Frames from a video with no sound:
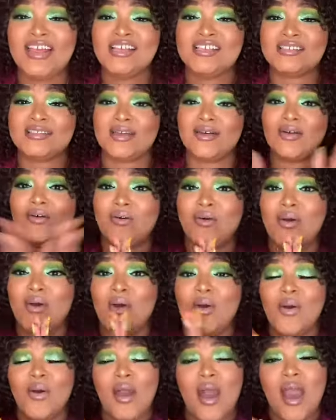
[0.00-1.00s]
So
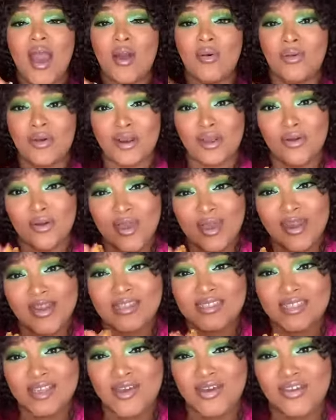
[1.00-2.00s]
I want to go ahead and
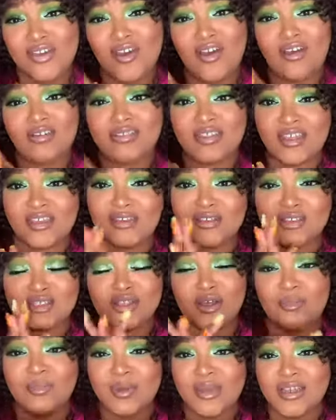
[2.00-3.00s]
tell y'all, thank you so
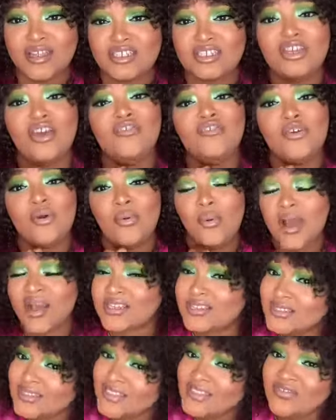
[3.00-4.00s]
much for
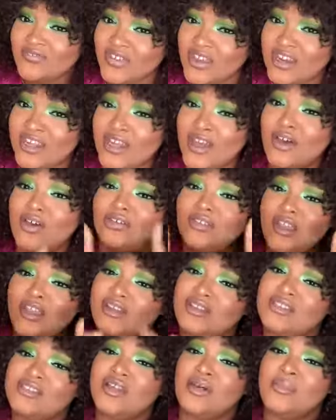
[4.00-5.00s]
watching this video. Thank you
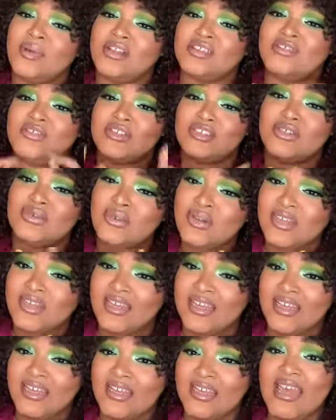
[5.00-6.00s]
so much for tuning
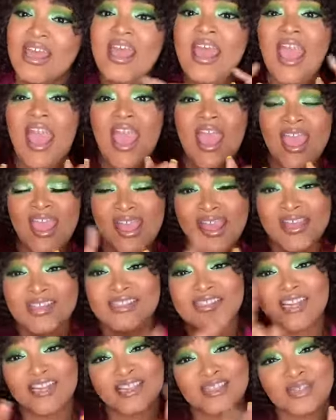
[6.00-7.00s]
in, and
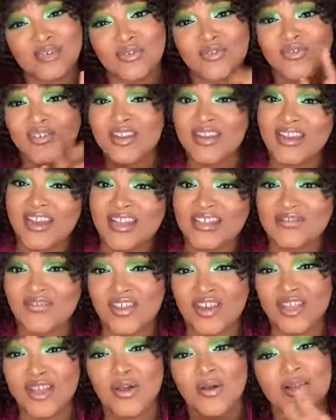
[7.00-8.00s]
stay tuned for the next
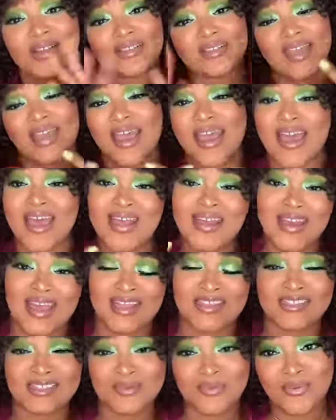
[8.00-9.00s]
video because I got a
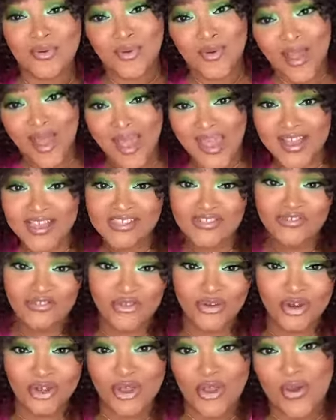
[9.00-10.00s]
nice surprise for
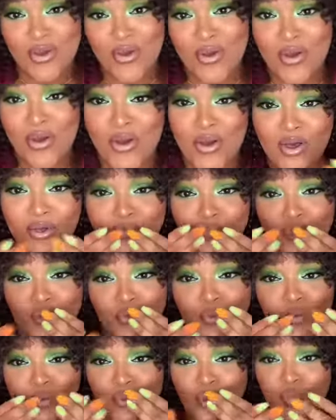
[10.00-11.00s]
y'all.
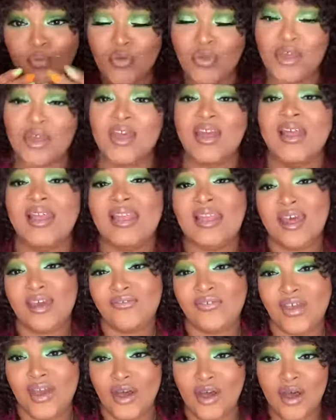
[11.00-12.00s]
Love
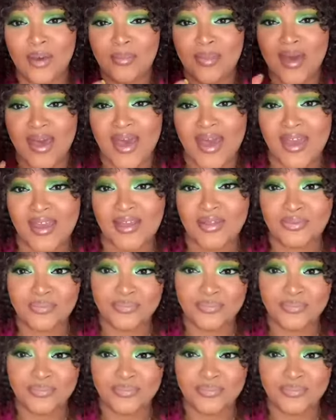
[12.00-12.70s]
y'all. Bye.